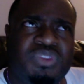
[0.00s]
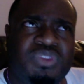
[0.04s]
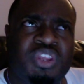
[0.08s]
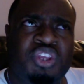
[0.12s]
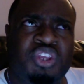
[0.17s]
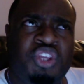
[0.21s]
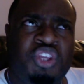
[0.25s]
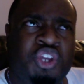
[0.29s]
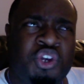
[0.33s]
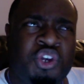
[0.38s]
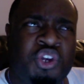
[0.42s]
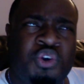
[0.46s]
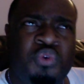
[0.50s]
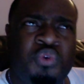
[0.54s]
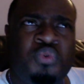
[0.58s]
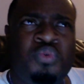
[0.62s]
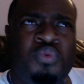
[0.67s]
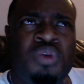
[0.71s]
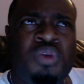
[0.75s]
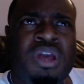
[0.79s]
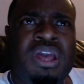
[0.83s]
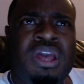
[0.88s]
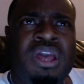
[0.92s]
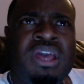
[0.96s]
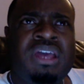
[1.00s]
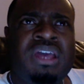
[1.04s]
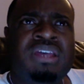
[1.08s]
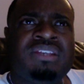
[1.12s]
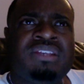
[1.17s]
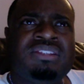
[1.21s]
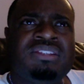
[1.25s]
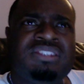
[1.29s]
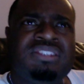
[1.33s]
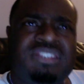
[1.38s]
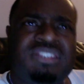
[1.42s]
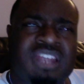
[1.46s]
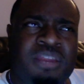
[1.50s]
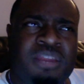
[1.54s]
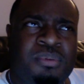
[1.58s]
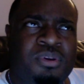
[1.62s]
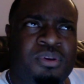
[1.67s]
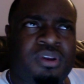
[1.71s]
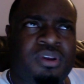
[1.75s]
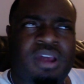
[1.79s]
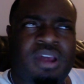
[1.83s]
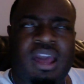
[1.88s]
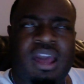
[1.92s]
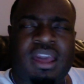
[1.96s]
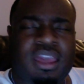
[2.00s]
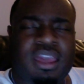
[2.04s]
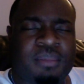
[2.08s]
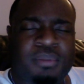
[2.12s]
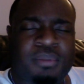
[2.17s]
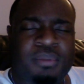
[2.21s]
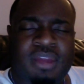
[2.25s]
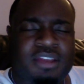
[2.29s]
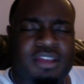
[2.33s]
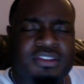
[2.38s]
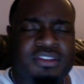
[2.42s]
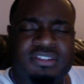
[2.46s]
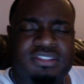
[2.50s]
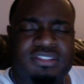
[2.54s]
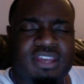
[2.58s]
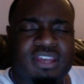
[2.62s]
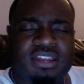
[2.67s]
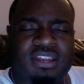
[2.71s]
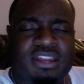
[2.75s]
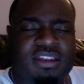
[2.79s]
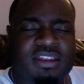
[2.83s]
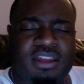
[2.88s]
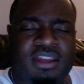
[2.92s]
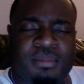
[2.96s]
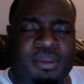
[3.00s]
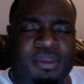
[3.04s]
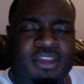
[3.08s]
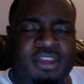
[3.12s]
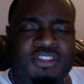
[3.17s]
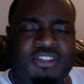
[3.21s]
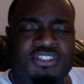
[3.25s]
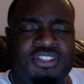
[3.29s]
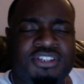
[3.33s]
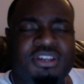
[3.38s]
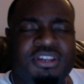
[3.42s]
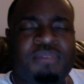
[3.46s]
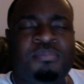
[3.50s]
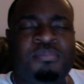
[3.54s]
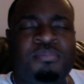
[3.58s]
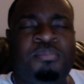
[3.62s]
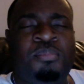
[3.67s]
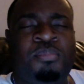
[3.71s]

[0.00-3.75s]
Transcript: you sit up here. I can't believe I just said that dumb ass shit.